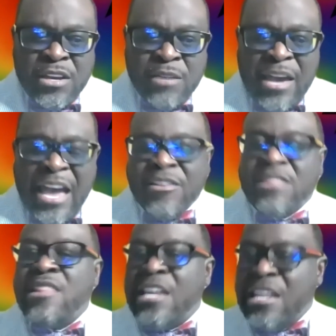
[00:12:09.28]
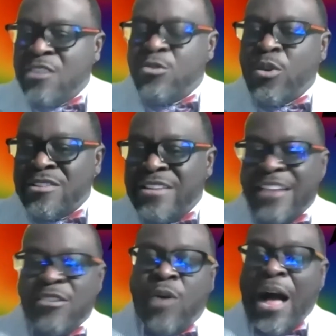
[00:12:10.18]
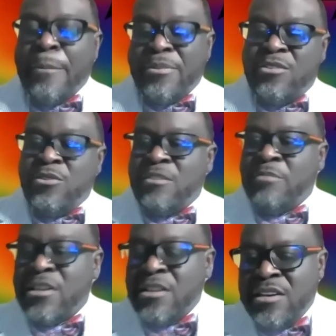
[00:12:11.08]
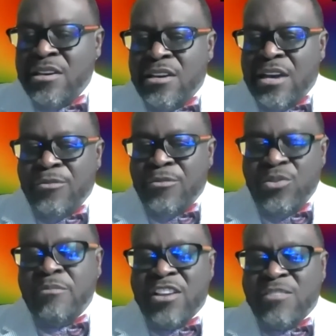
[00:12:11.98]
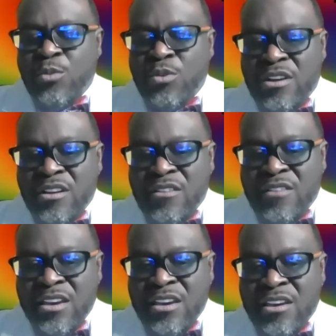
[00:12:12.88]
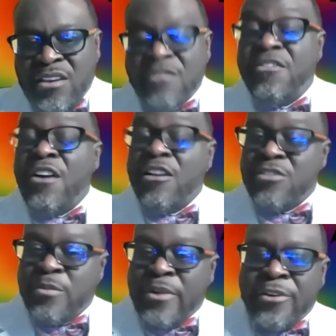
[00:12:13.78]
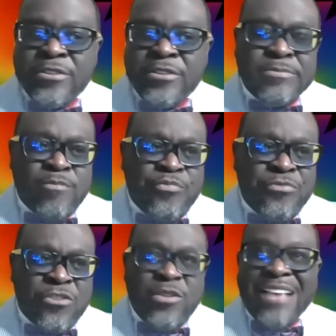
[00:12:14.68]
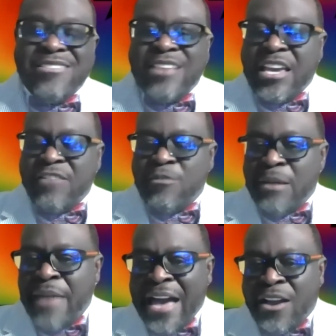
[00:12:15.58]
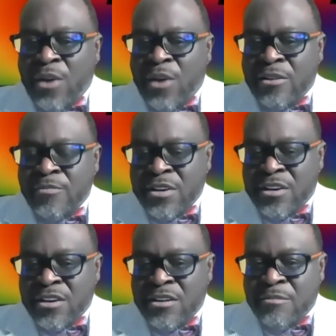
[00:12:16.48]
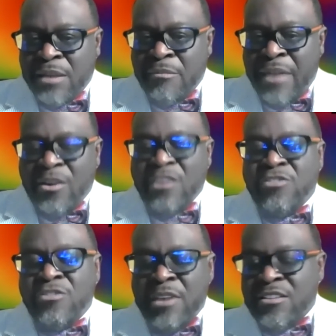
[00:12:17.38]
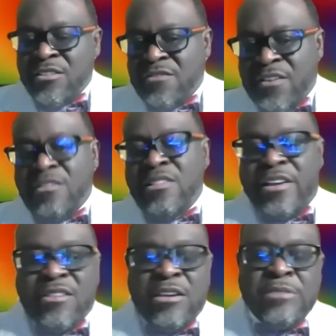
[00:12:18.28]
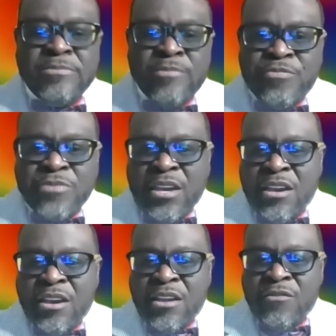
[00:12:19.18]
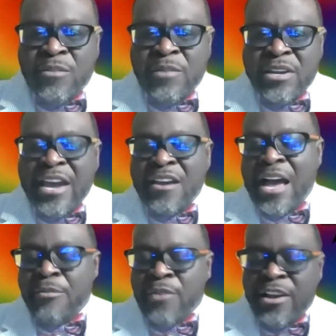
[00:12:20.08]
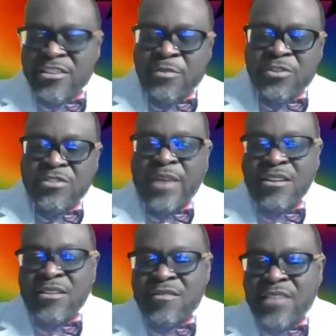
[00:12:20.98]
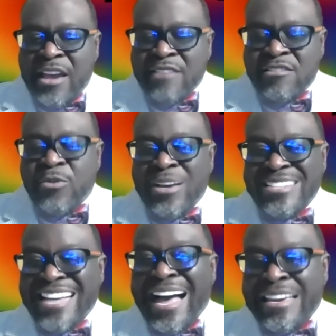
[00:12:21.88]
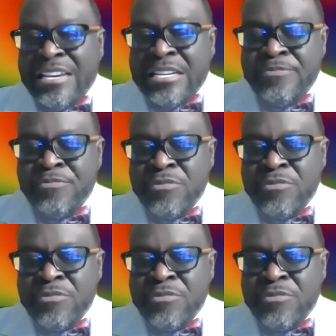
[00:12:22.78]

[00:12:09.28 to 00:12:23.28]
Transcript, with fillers: I have a leaning towards the technical opportunity, but I'm truly much more of a functional person. So that said, given my background, as you mentioned, is fairly lengthy. And from an accounting operations perspective, that has a direct tie-in